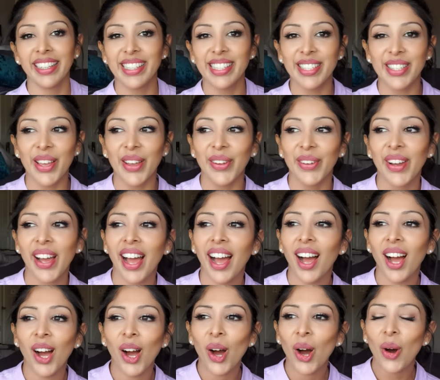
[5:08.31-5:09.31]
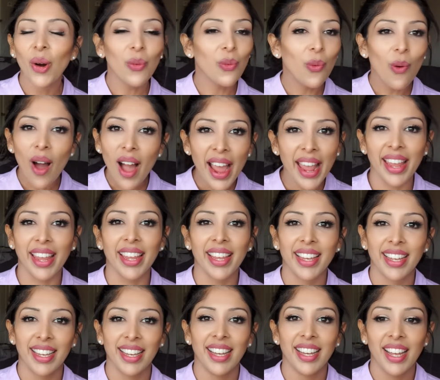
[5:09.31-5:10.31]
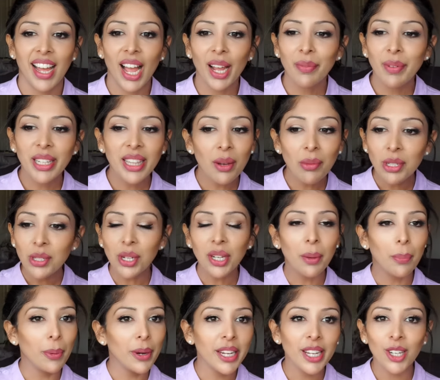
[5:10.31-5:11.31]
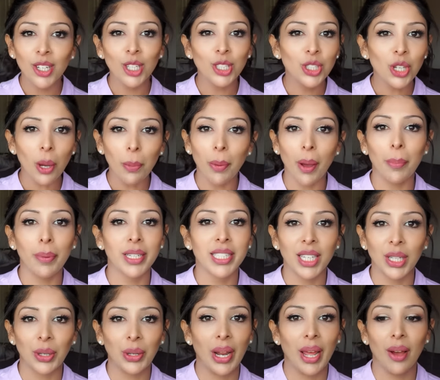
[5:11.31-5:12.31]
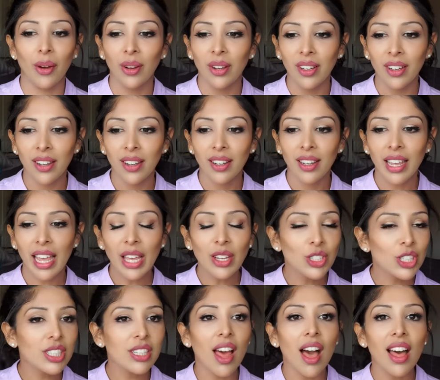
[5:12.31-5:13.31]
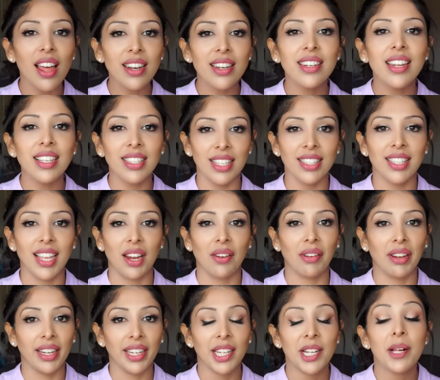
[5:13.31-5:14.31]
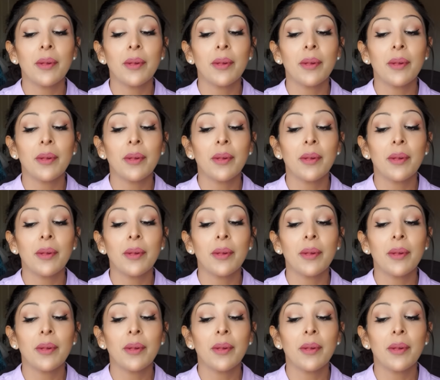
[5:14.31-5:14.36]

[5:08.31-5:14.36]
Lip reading: So why? I mean, they were doing a pretty good job up until now. It's just unnecessary.